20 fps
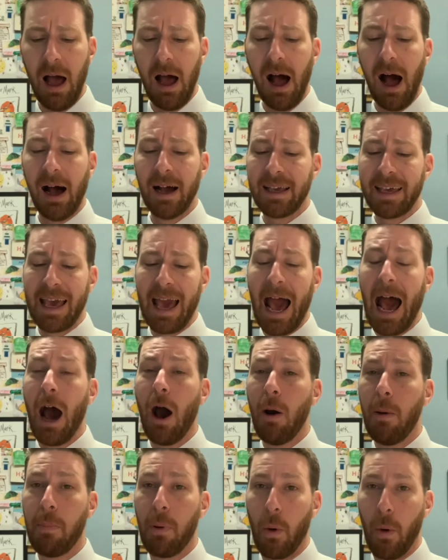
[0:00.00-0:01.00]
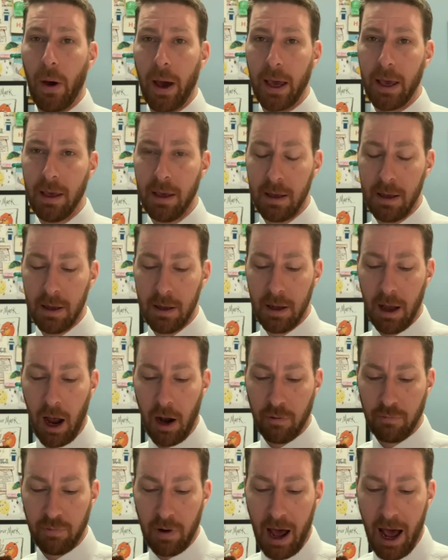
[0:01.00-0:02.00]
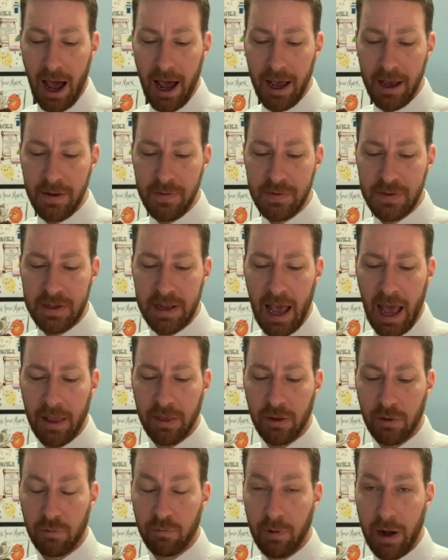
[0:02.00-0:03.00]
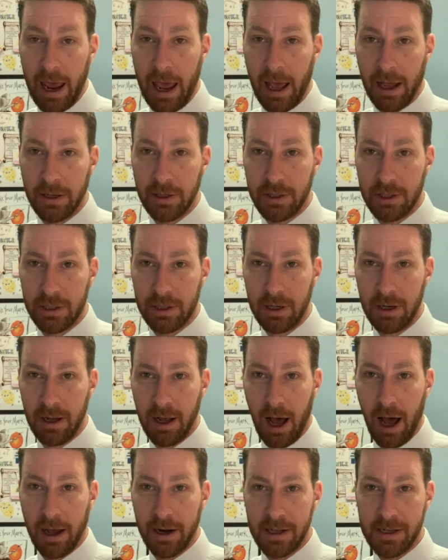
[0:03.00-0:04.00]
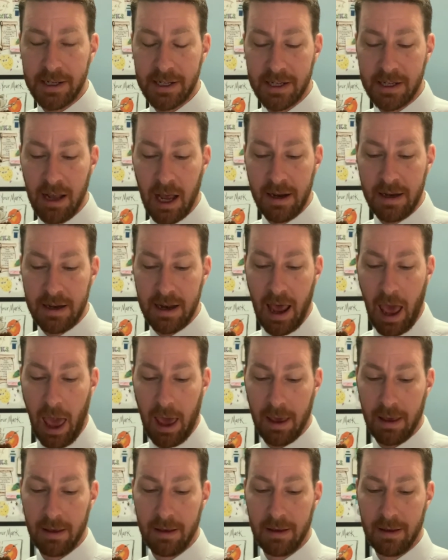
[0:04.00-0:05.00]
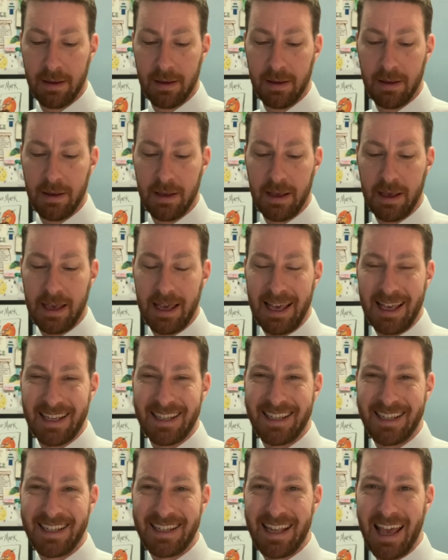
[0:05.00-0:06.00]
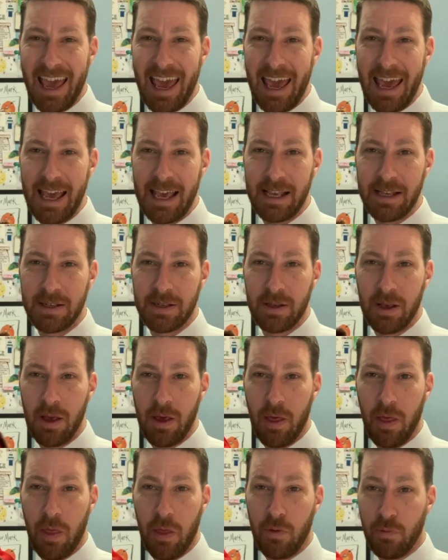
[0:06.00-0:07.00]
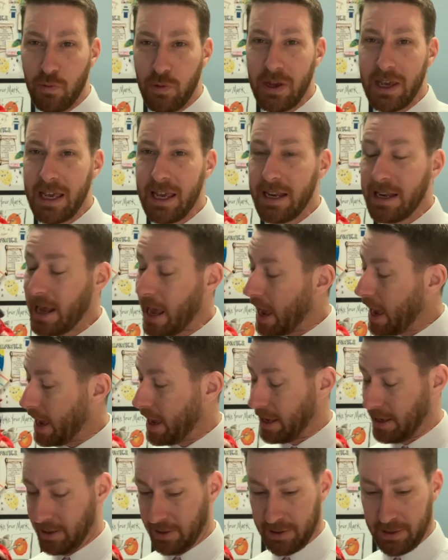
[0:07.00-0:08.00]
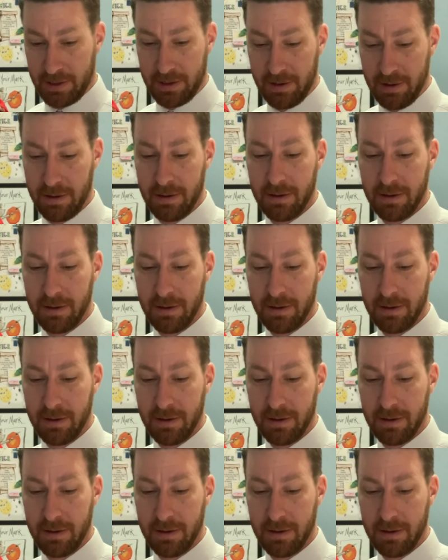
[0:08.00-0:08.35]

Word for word: A cowboy arrives at the ranch on a Sunday, stays three days,